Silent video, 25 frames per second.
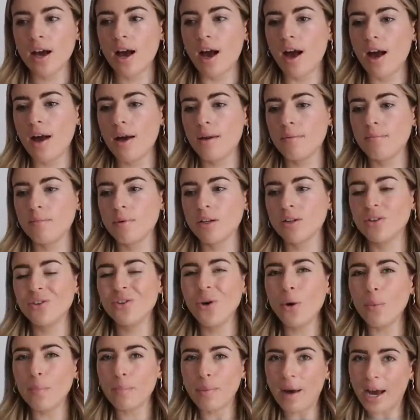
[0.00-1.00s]
Um,
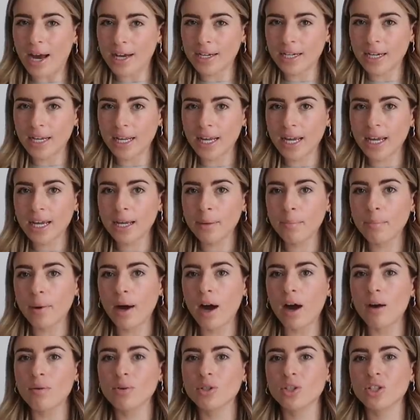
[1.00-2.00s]
not badly, but
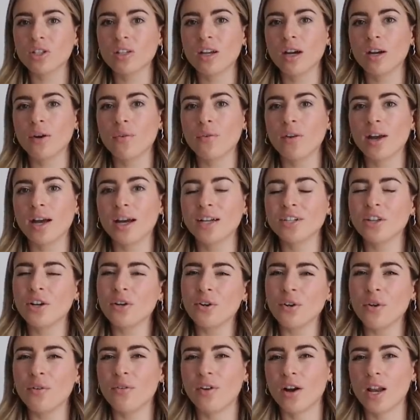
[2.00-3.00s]
I was just kind of like, I
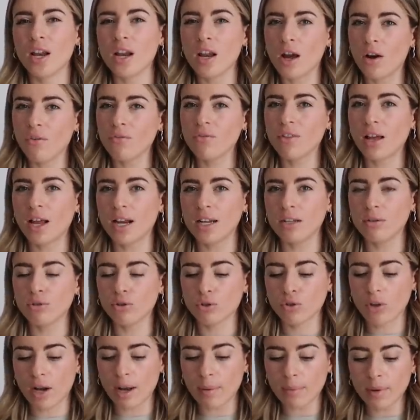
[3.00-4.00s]
don't know if I love that little
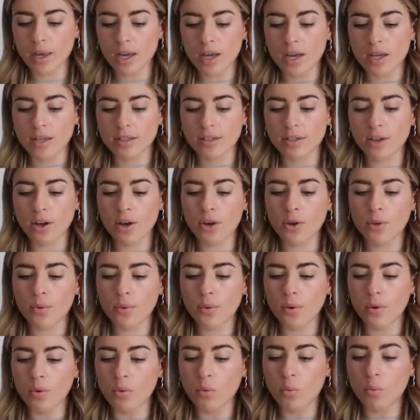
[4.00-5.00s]
strap.
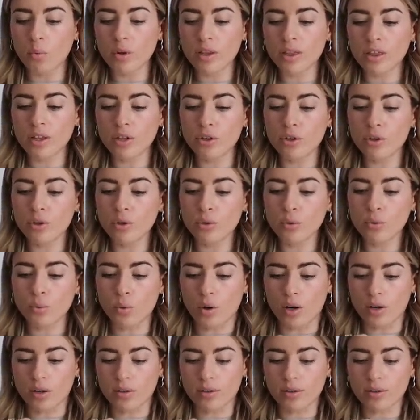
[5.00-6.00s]
So with the nude
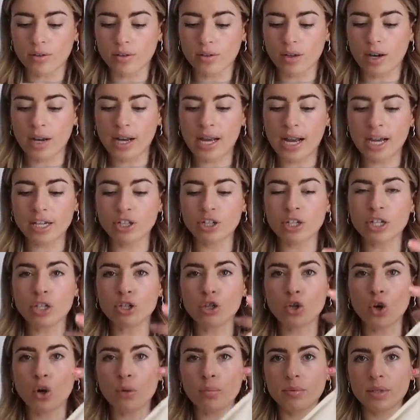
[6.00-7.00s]
one, I actually
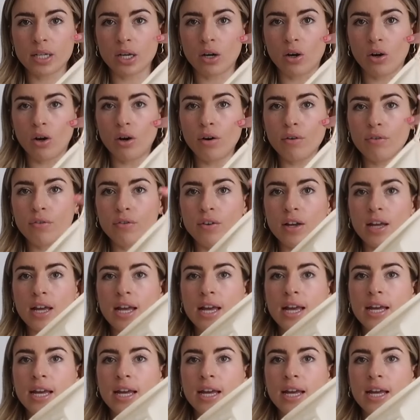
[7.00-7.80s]
chopped it off.